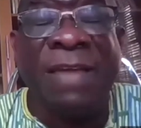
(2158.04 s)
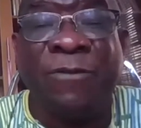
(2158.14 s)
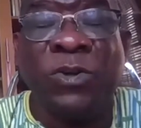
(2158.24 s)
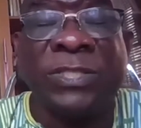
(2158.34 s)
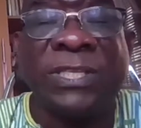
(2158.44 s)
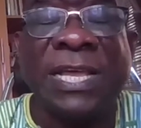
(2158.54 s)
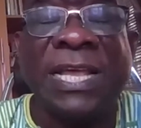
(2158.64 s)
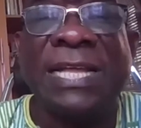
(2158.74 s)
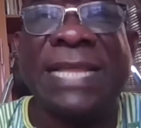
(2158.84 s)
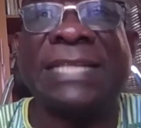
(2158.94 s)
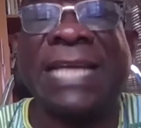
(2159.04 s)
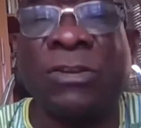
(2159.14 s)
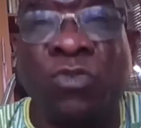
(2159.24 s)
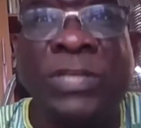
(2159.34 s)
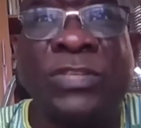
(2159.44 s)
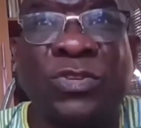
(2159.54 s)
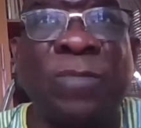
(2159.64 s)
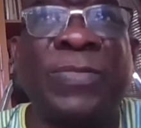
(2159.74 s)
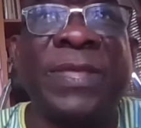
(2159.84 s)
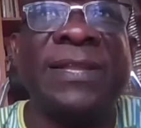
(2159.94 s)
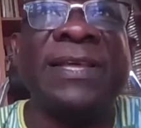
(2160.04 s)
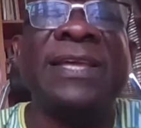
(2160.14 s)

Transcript: efforts that are doing something,